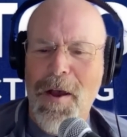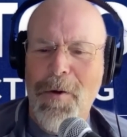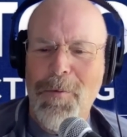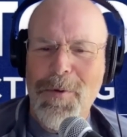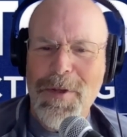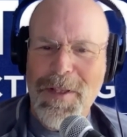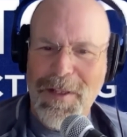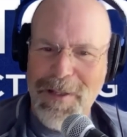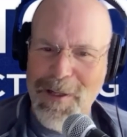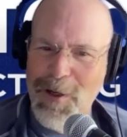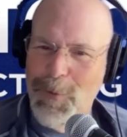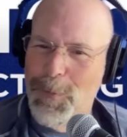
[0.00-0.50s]

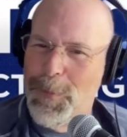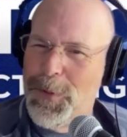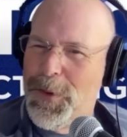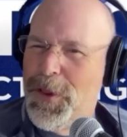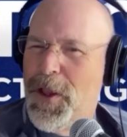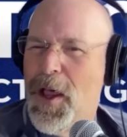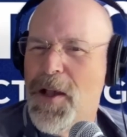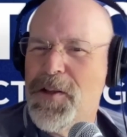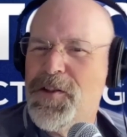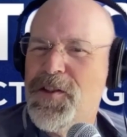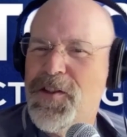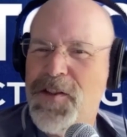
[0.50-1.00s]
with a little
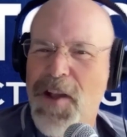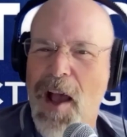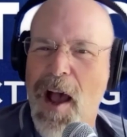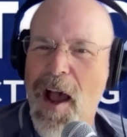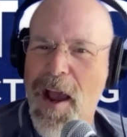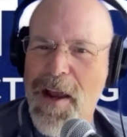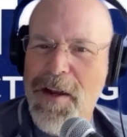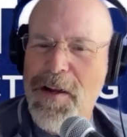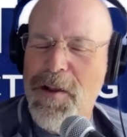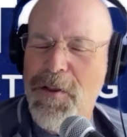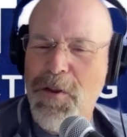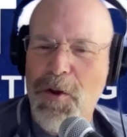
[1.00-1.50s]
plus
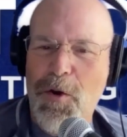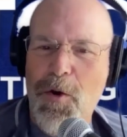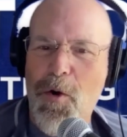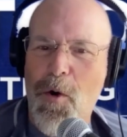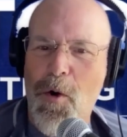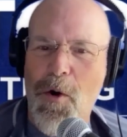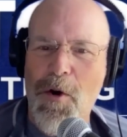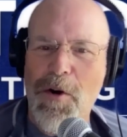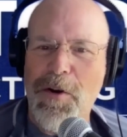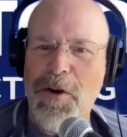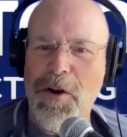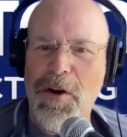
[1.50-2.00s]
sign in the
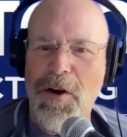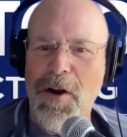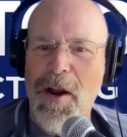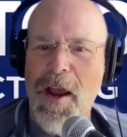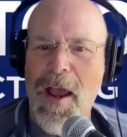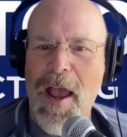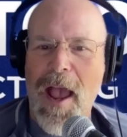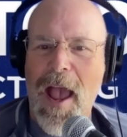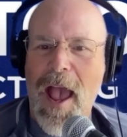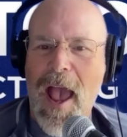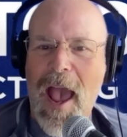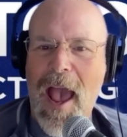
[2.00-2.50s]
corner
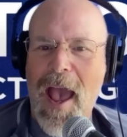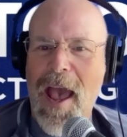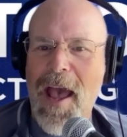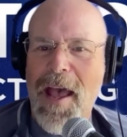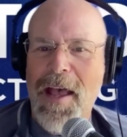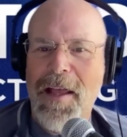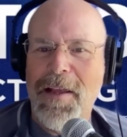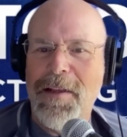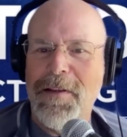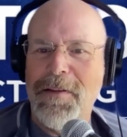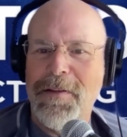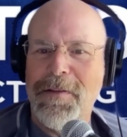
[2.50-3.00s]

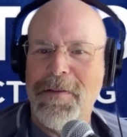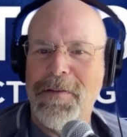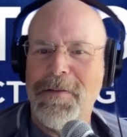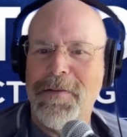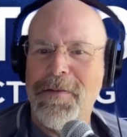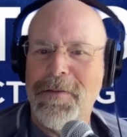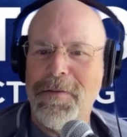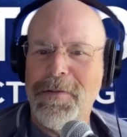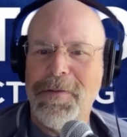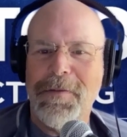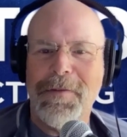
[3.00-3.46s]
and